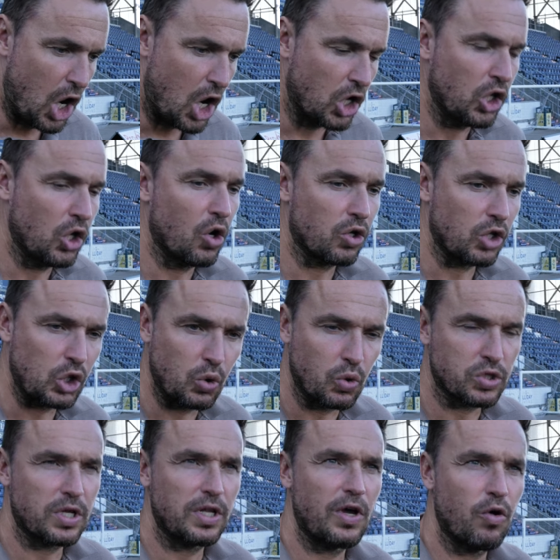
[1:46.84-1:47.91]
unlock the
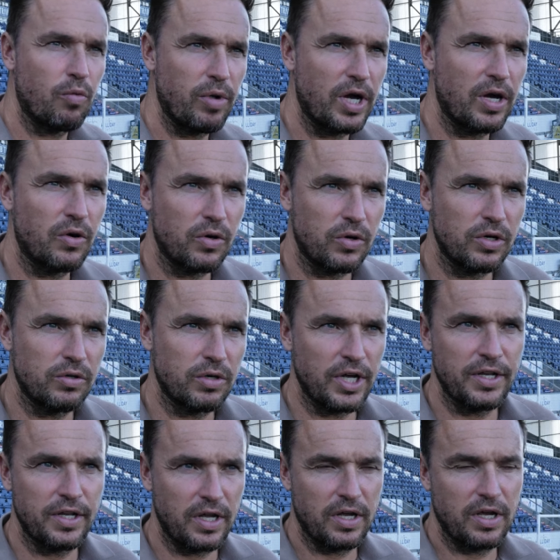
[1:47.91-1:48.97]
doors a little bit
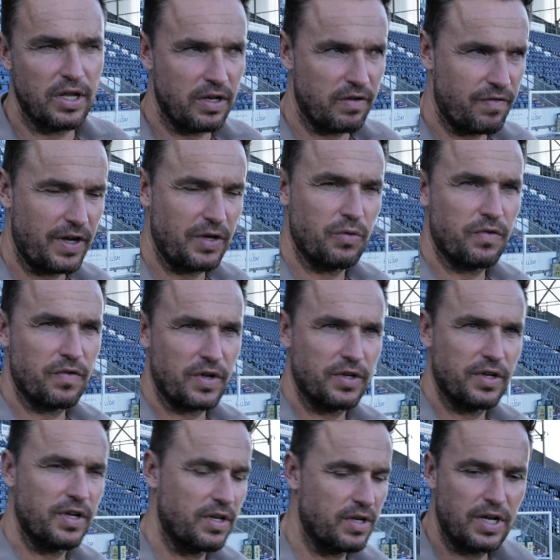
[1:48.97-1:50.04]
in the final third,
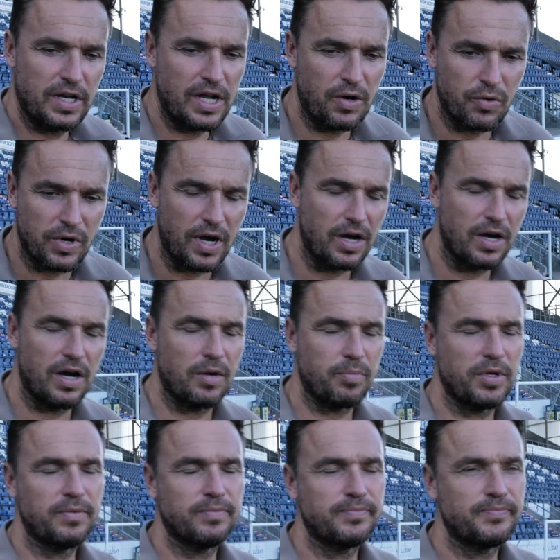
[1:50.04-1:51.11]
and that will happen.